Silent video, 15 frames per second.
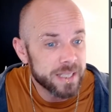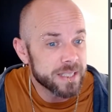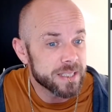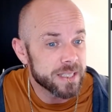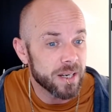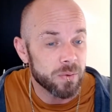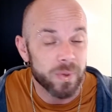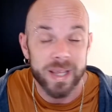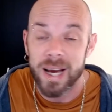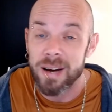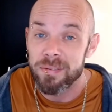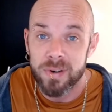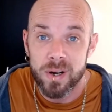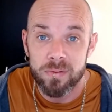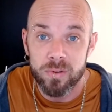So
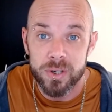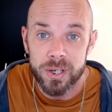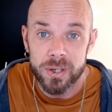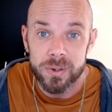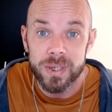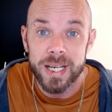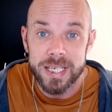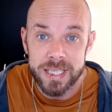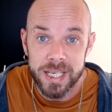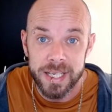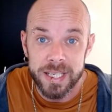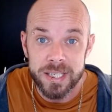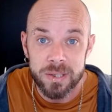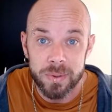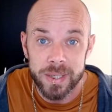without further ado, let's get
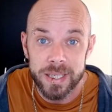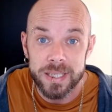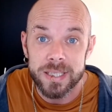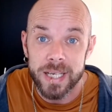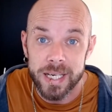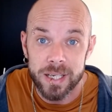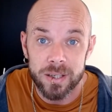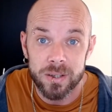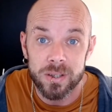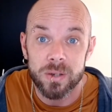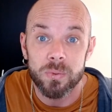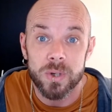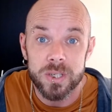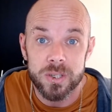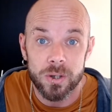into it and take a look
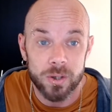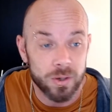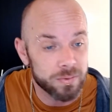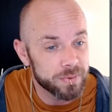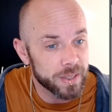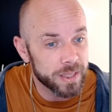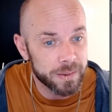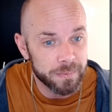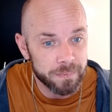at what's on offer.